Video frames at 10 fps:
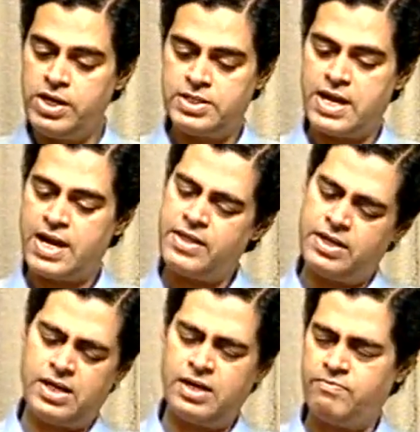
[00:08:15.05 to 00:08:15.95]

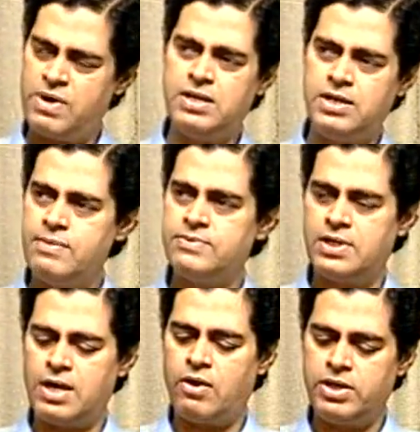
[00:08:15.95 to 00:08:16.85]
there are many names that
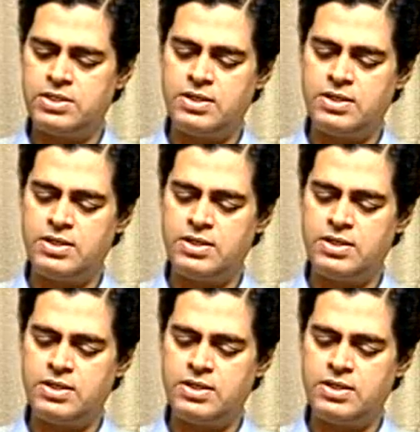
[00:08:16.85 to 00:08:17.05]
nowadays in